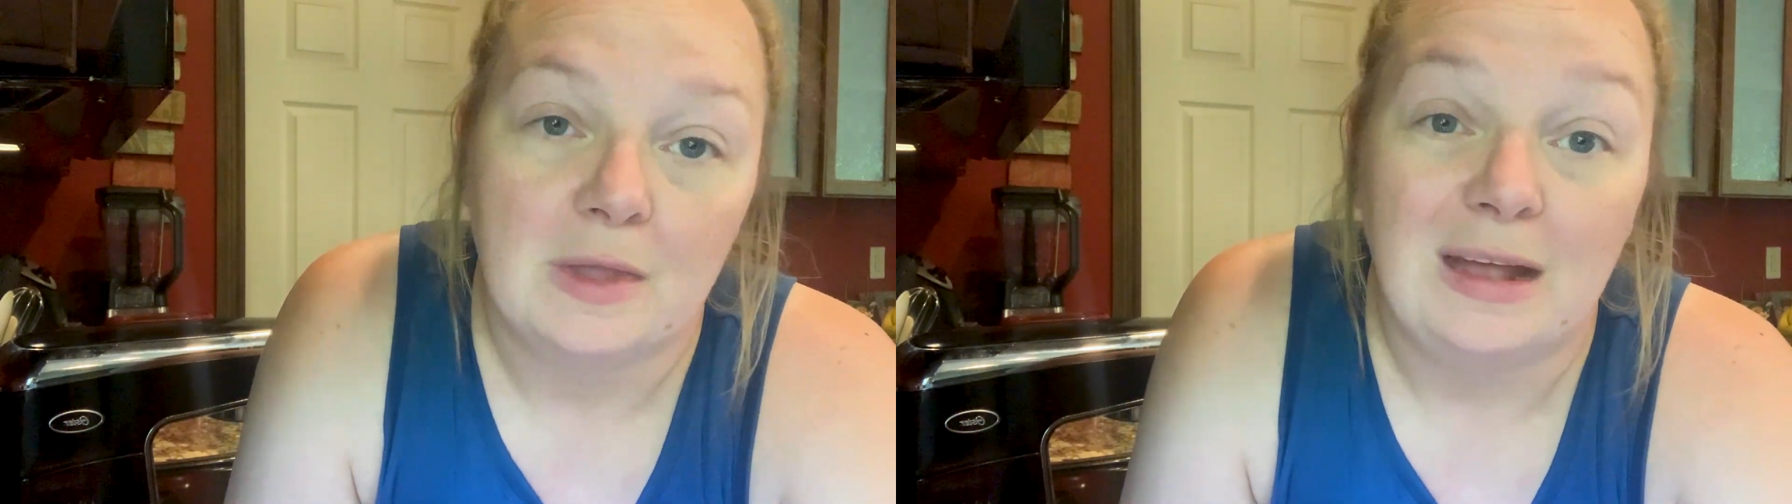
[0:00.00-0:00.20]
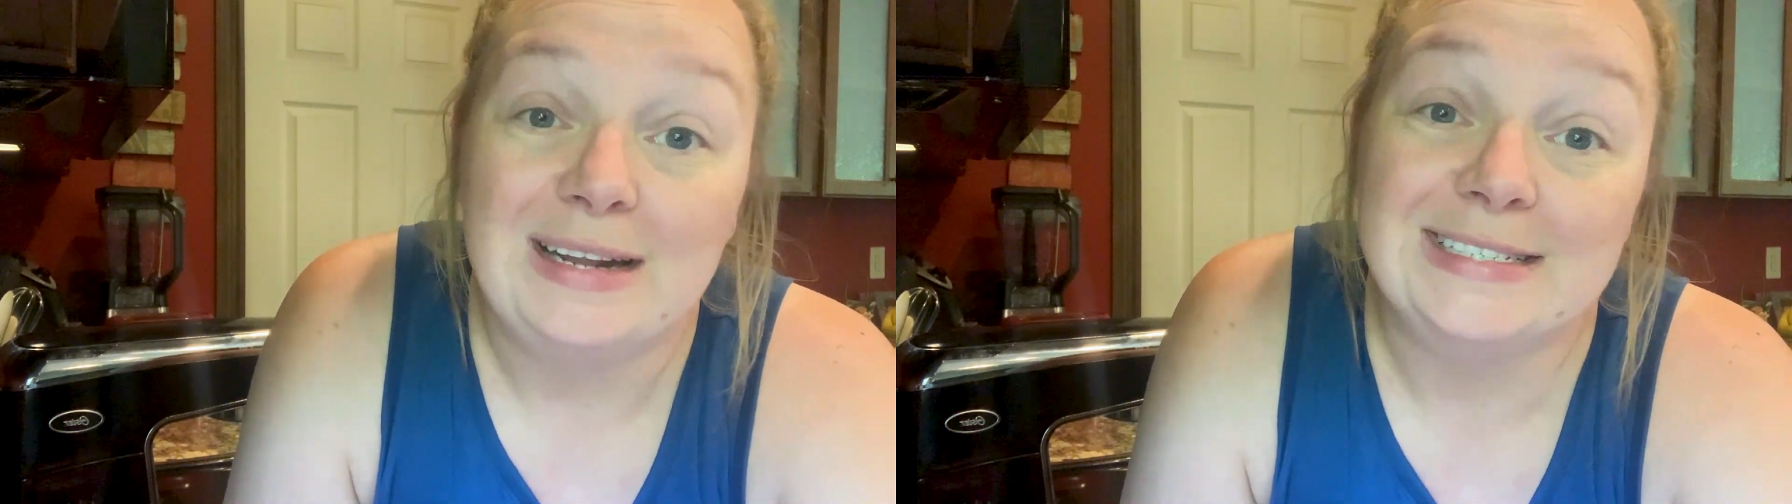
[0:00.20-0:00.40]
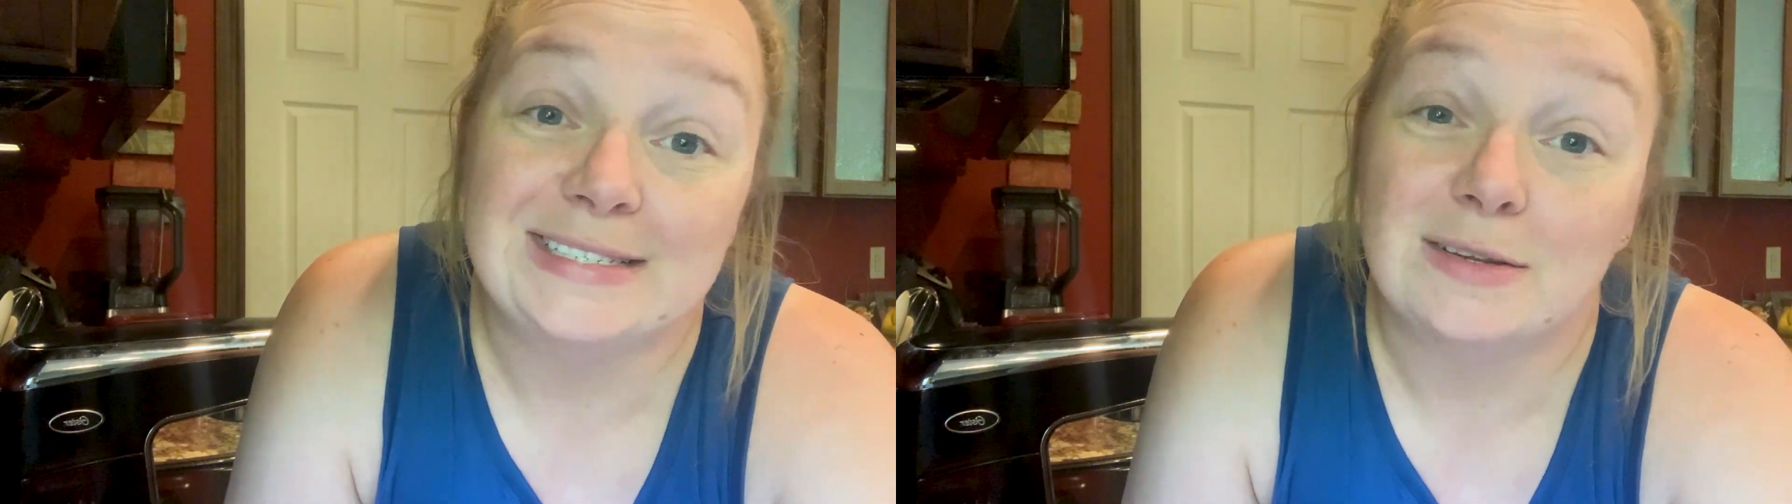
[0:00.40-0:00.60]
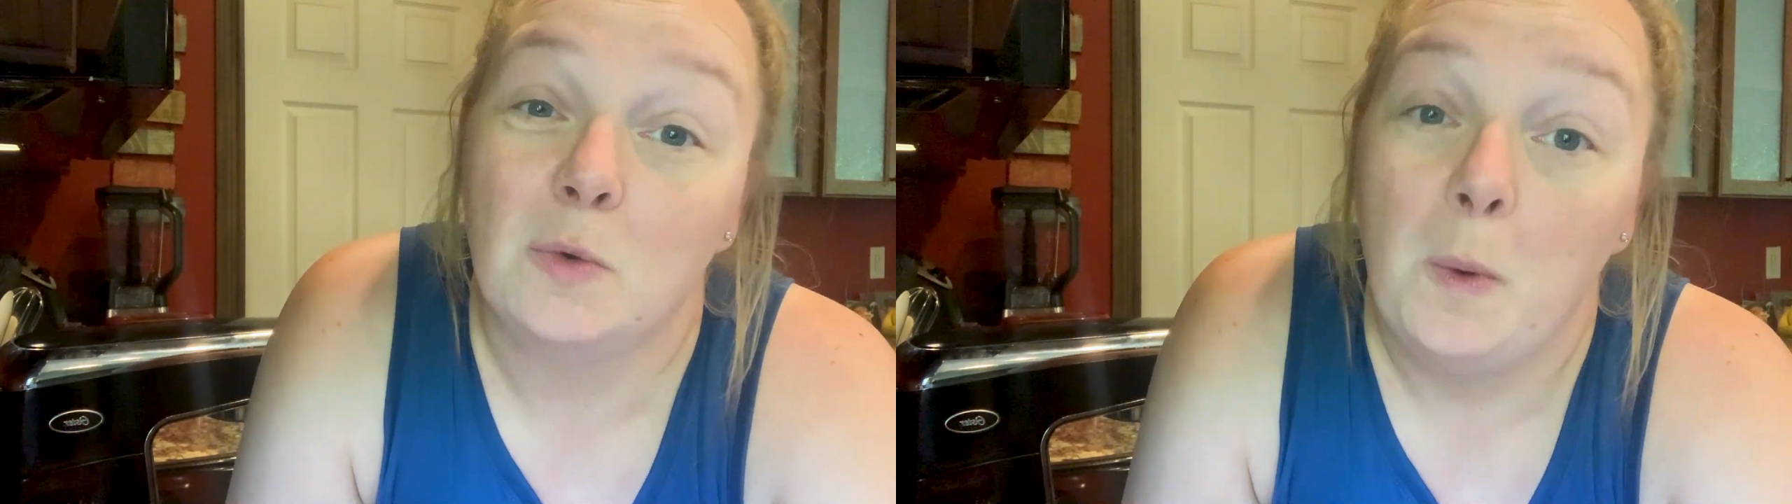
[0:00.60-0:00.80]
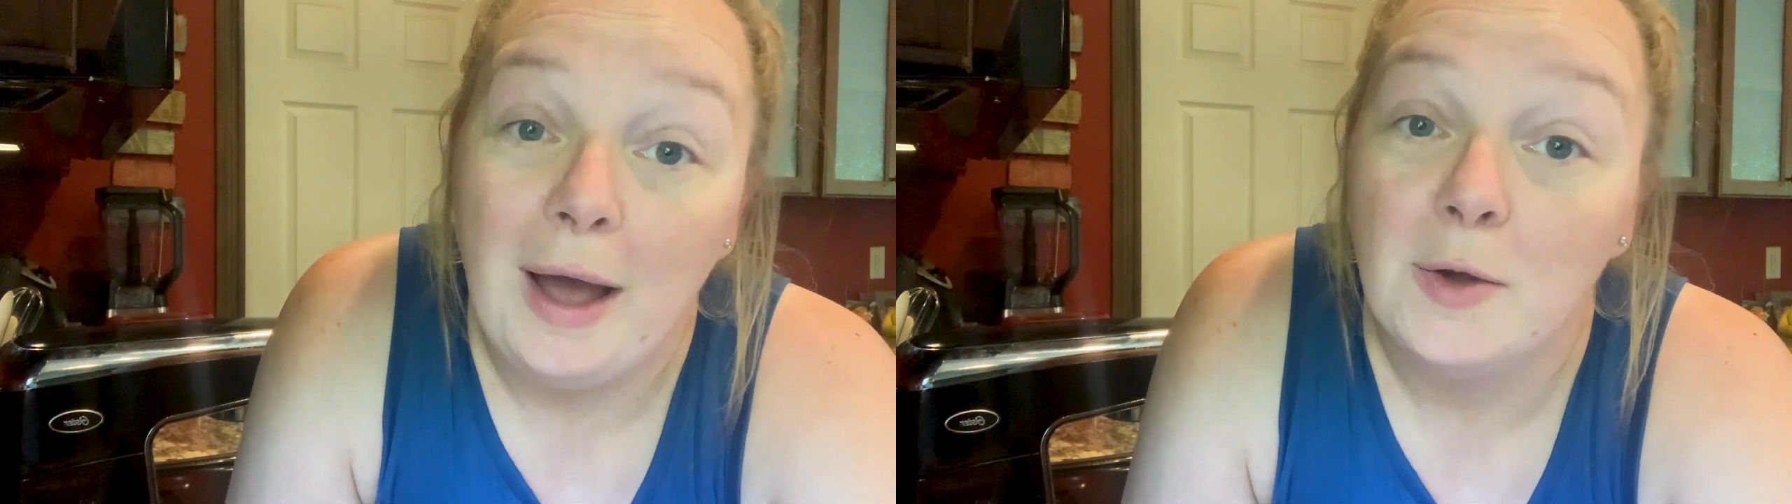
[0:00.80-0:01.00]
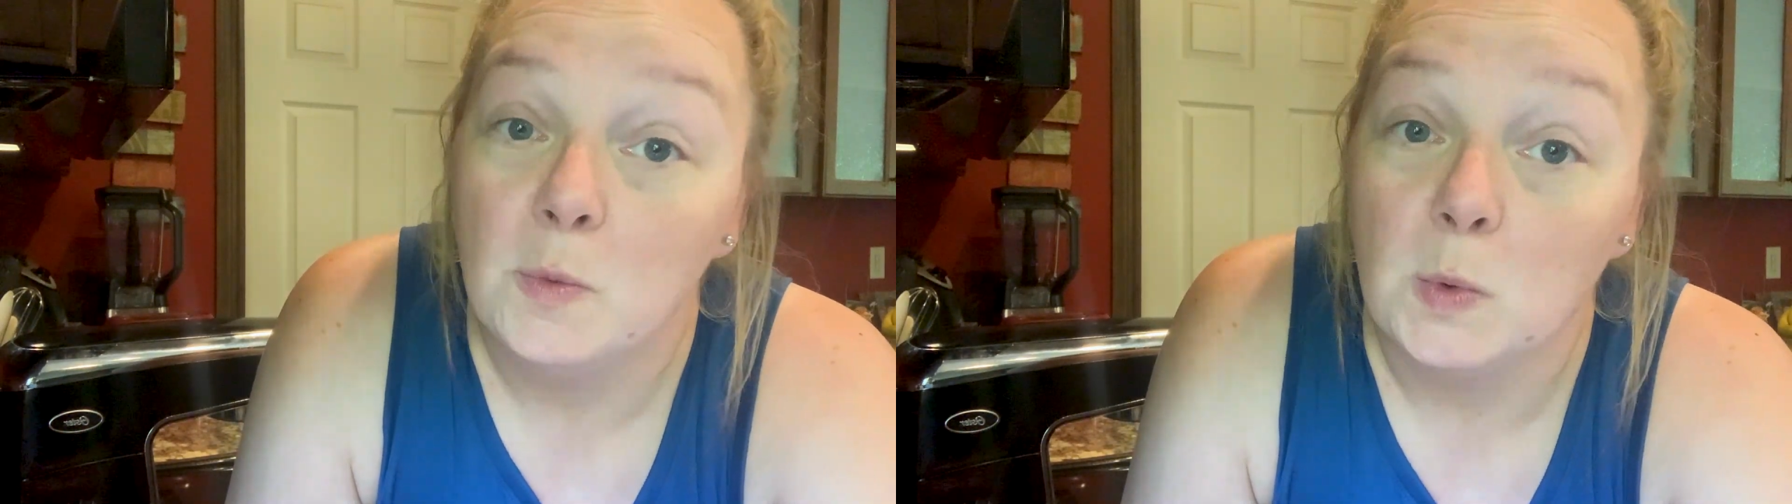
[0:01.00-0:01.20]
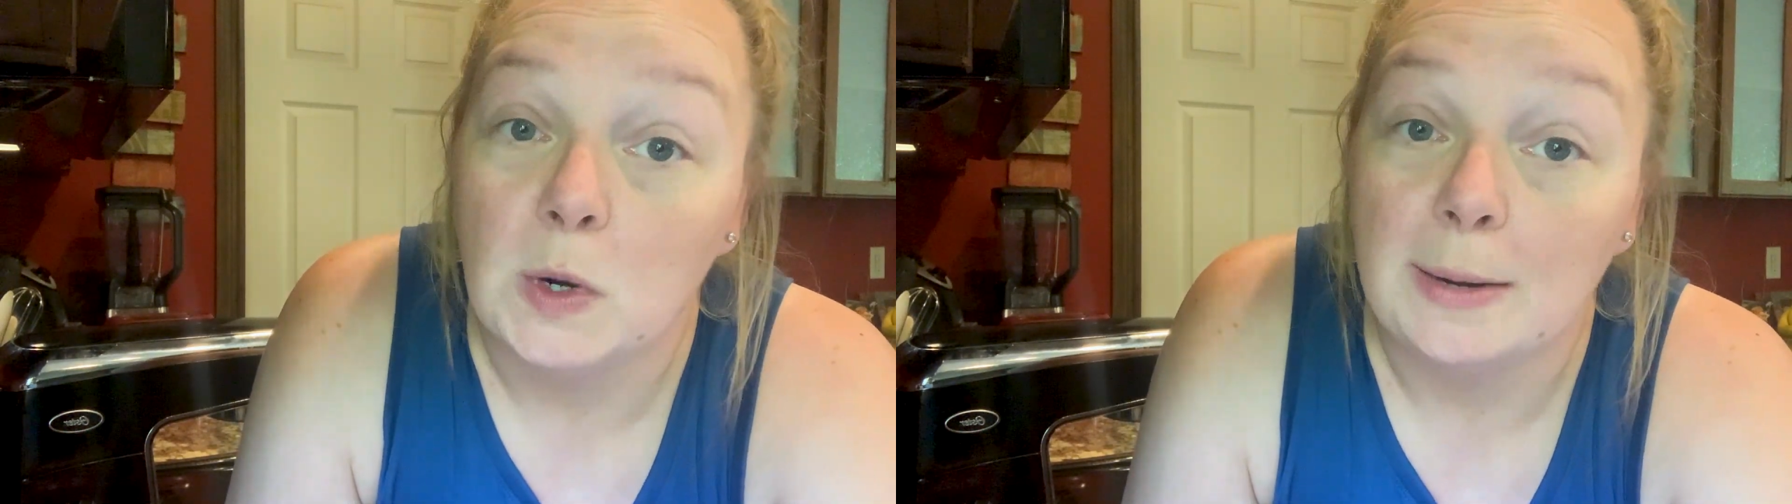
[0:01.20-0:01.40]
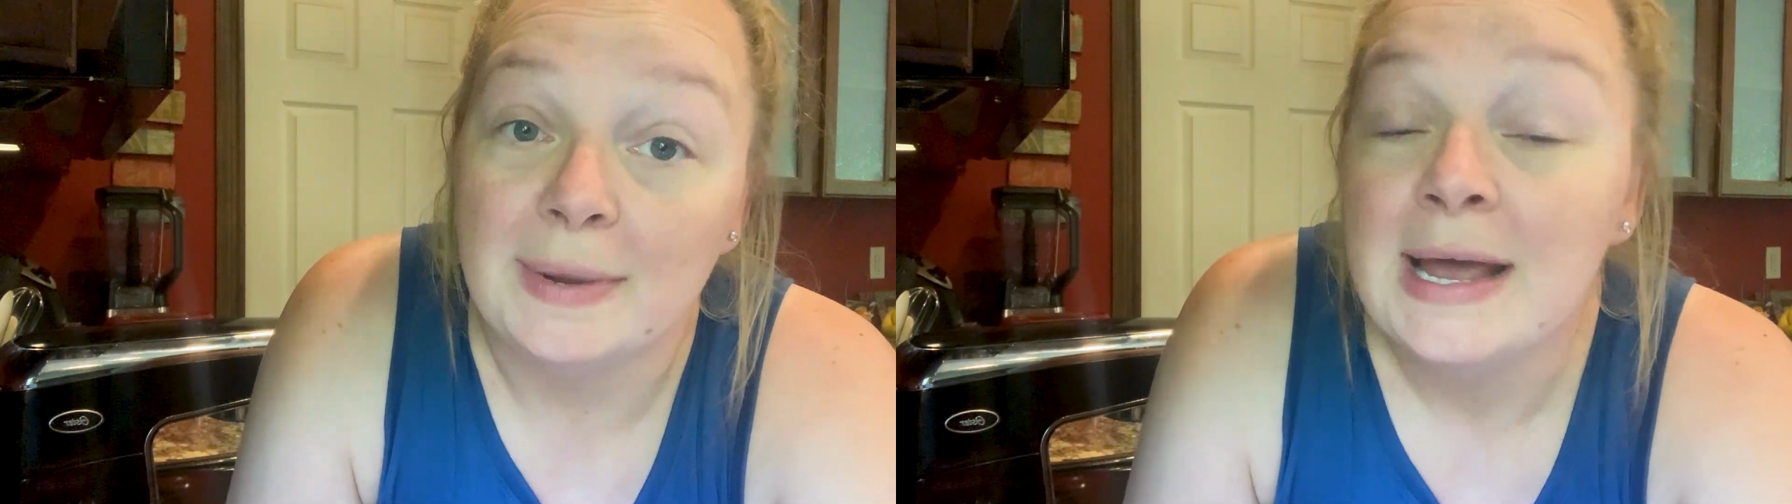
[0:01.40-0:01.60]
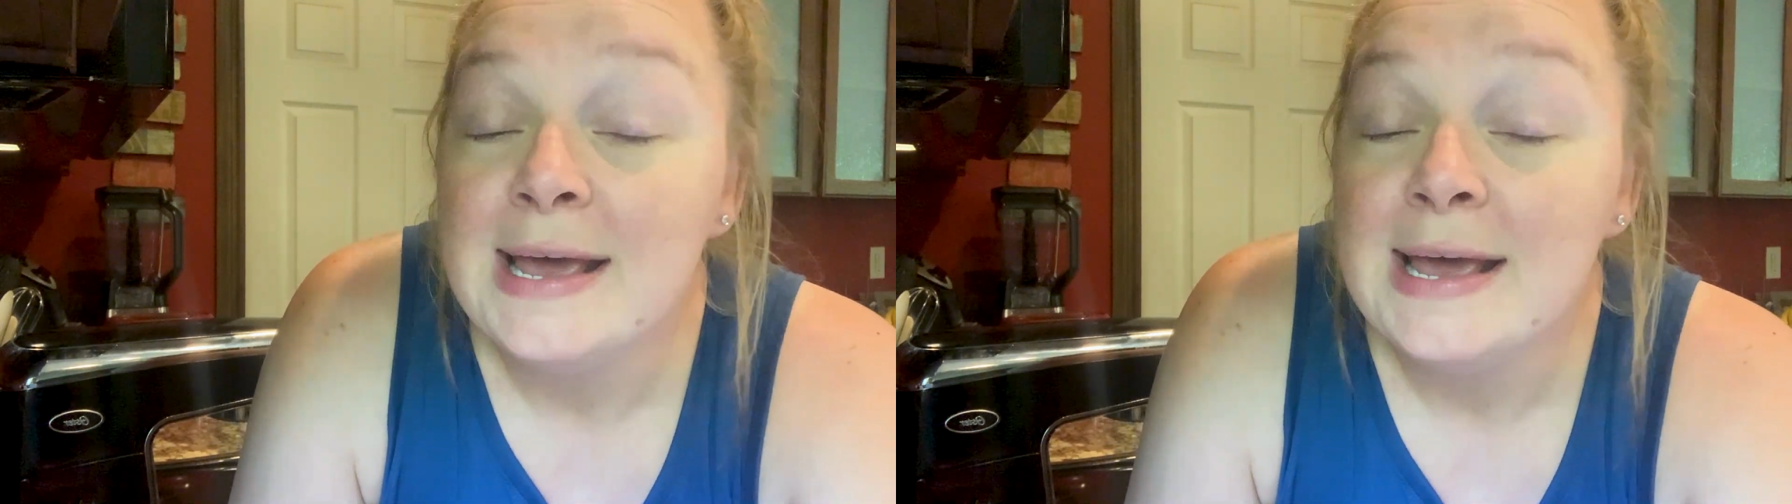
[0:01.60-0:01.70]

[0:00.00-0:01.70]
and it's quite warm,